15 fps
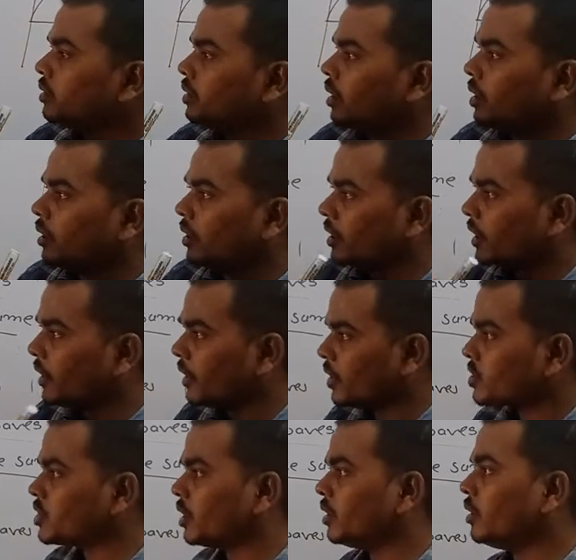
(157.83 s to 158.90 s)
the
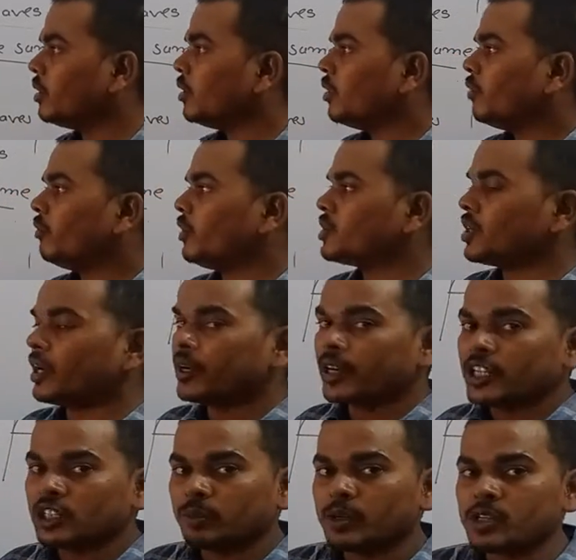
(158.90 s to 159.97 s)
radiation which are
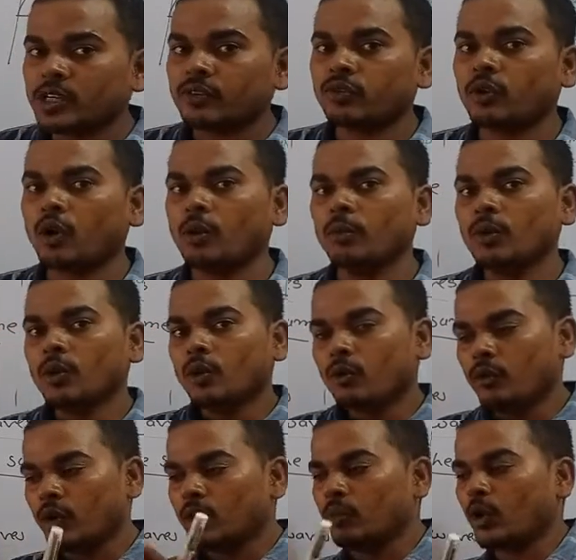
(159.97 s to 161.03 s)
transmitted
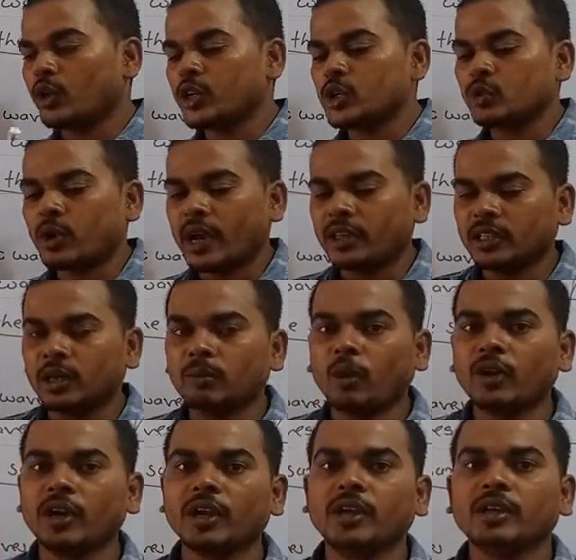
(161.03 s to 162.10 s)
from one body to other
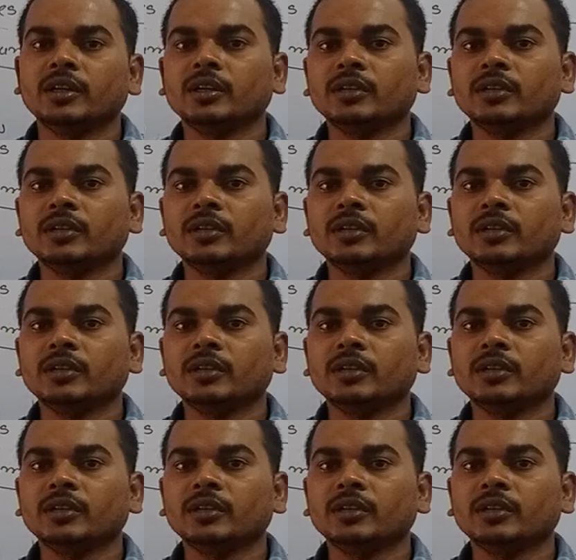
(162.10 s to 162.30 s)
body